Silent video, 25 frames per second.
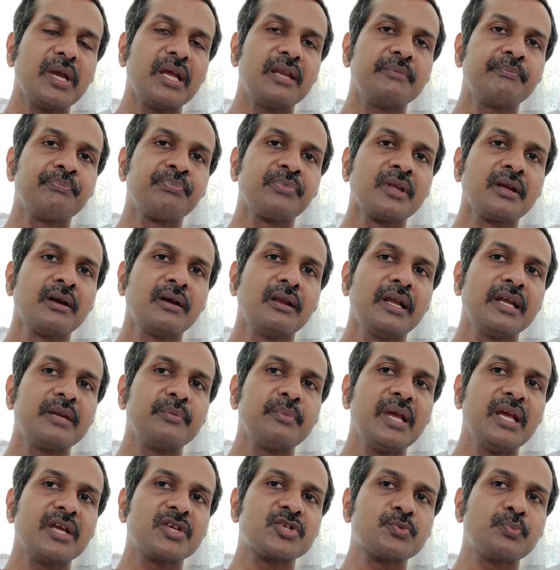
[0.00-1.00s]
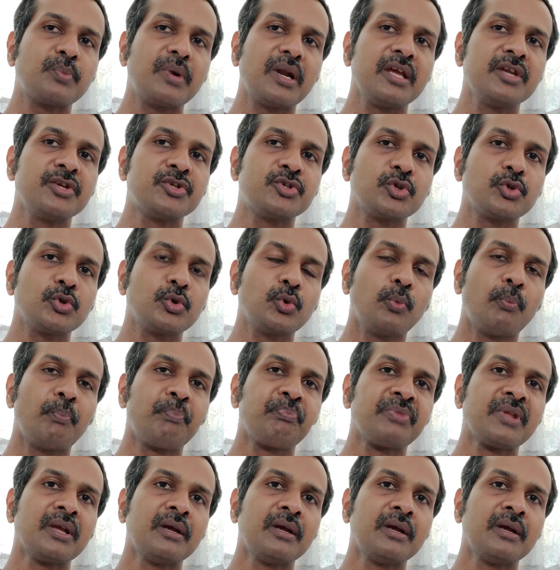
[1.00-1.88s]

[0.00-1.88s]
mean? Let me explain to you.